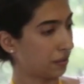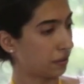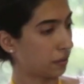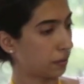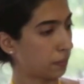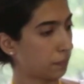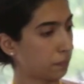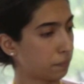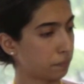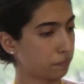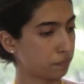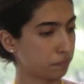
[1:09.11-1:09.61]

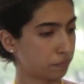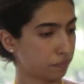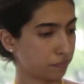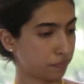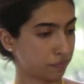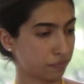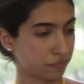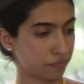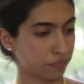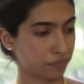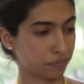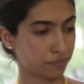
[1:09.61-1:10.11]

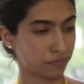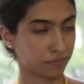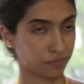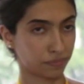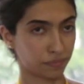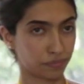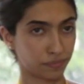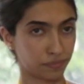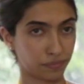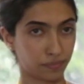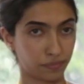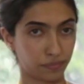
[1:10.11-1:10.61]

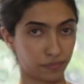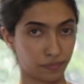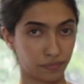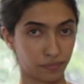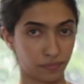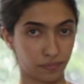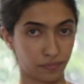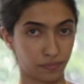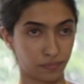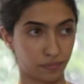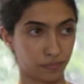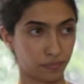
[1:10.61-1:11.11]

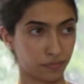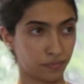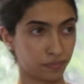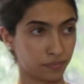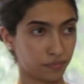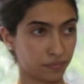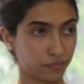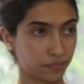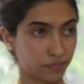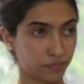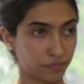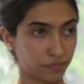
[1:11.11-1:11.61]

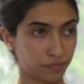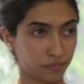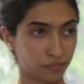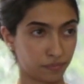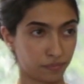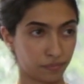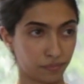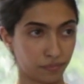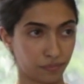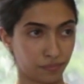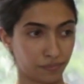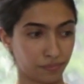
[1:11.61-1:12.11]

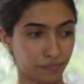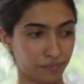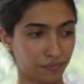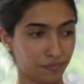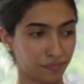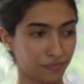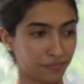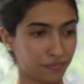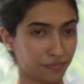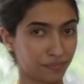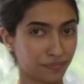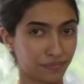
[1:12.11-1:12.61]

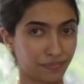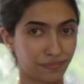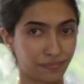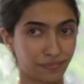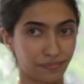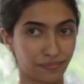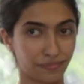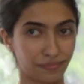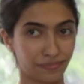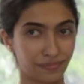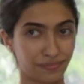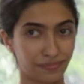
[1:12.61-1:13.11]

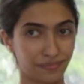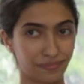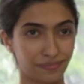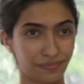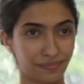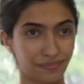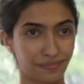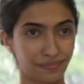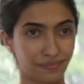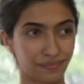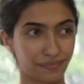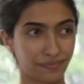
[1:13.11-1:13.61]

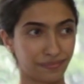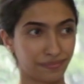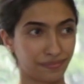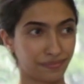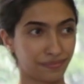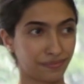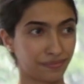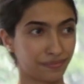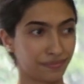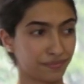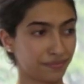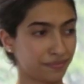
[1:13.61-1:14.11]

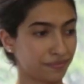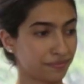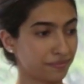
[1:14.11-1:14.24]
No words are spoken by the person on screen.